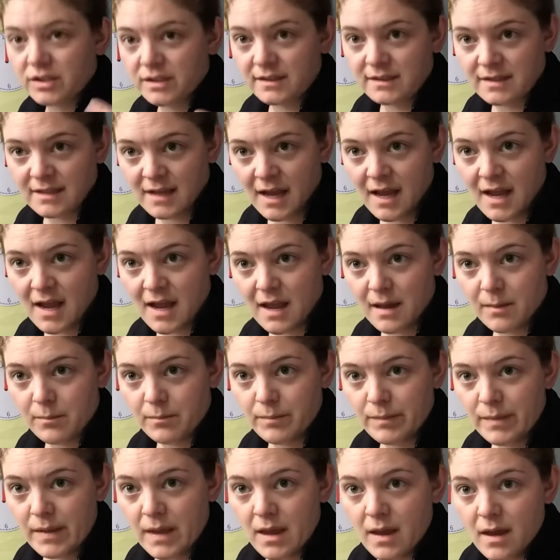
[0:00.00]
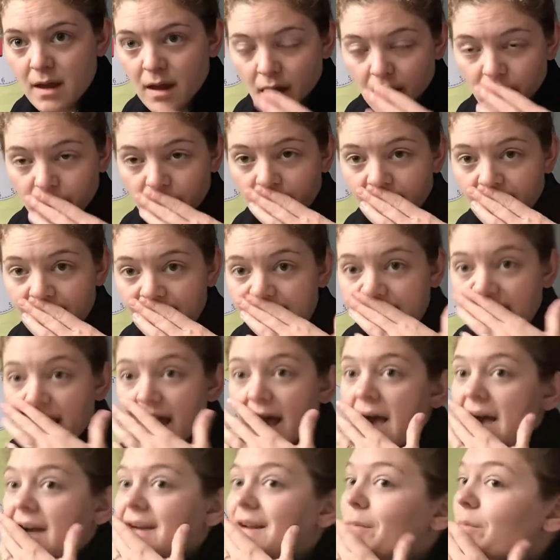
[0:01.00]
in time. All right? And